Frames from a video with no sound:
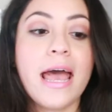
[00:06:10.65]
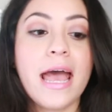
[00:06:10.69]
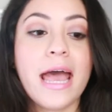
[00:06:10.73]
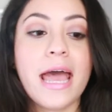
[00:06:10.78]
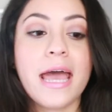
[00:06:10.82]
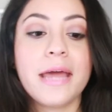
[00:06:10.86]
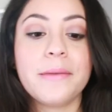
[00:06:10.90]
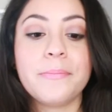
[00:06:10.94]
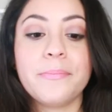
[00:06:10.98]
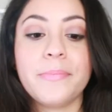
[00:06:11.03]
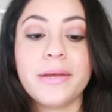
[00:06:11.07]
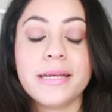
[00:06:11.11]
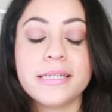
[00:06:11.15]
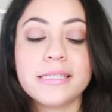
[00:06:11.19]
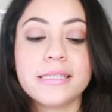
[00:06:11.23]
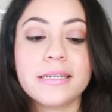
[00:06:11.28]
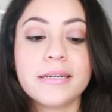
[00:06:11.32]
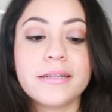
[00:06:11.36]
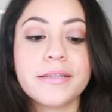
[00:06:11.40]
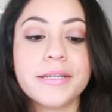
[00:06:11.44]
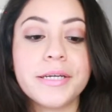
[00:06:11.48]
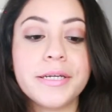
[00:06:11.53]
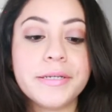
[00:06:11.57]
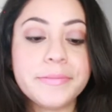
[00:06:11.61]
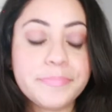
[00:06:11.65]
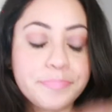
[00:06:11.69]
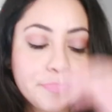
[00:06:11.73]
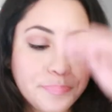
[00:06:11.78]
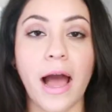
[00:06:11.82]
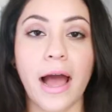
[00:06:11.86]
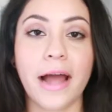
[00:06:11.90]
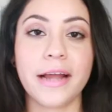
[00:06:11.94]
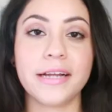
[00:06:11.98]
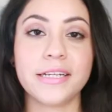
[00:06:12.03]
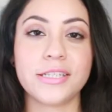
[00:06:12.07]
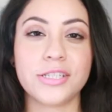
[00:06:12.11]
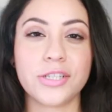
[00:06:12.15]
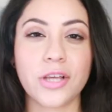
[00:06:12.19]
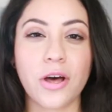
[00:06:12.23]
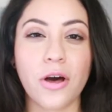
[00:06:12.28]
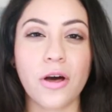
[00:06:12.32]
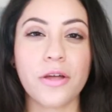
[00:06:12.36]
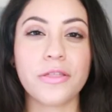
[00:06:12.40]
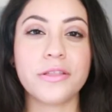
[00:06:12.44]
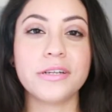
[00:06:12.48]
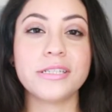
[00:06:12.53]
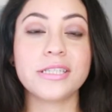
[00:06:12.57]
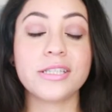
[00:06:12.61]
And basically, I
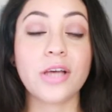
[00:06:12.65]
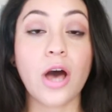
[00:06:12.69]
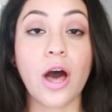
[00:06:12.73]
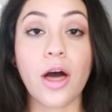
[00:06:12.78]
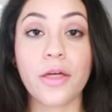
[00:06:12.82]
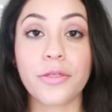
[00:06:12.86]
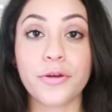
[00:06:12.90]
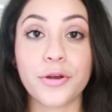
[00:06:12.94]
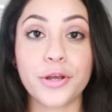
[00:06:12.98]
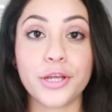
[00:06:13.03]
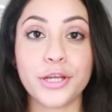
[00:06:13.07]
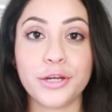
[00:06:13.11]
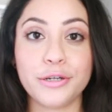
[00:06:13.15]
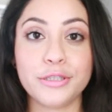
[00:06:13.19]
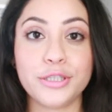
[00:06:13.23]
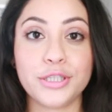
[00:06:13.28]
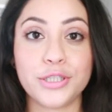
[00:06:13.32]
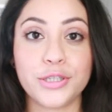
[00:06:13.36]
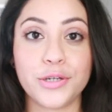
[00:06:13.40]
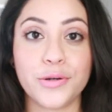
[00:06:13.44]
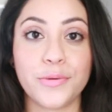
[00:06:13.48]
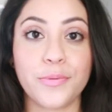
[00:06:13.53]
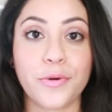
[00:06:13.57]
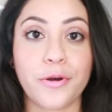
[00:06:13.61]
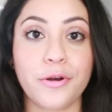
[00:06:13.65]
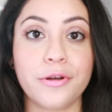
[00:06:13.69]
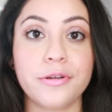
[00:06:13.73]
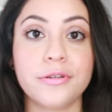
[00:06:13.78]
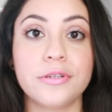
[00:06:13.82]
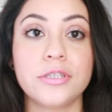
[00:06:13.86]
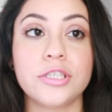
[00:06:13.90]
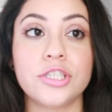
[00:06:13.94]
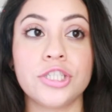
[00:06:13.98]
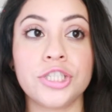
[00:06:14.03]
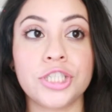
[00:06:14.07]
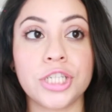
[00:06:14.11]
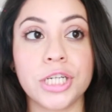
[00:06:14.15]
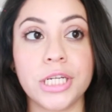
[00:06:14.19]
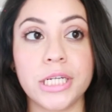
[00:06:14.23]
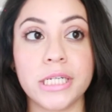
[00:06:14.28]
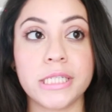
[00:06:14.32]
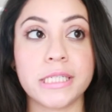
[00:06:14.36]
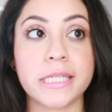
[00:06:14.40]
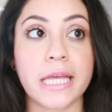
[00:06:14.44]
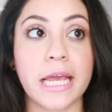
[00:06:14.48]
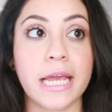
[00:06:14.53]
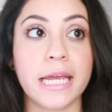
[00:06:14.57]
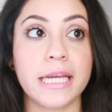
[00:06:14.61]
saw this other YouTuber,
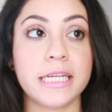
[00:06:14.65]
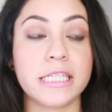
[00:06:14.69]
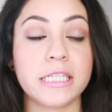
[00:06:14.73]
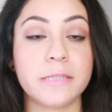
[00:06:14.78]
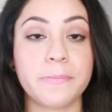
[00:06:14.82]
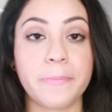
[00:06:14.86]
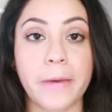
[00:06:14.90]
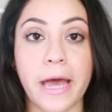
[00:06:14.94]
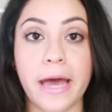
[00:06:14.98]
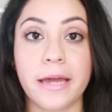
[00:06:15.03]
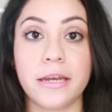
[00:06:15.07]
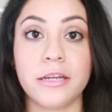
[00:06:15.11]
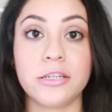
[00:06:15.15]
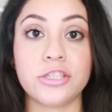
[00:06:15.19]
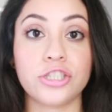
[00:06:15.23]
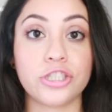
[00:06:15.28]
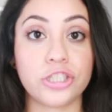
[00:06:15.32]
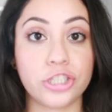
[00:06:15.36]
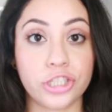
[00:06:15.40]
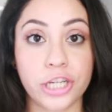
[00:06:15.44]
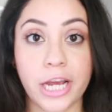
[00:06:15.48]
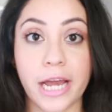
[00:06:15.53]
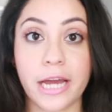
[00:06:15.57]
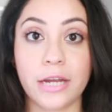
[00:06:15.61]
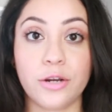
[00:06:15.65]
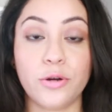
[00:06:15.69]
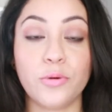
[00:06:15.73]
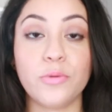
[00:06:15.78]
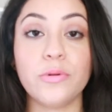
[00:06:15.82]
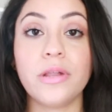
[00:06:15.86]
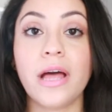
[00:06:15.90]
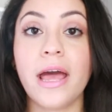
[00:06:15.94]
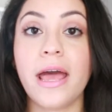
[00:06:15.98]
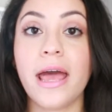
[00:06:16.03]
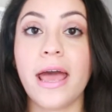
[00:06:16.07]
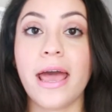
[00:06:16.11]
she's a Spanish channel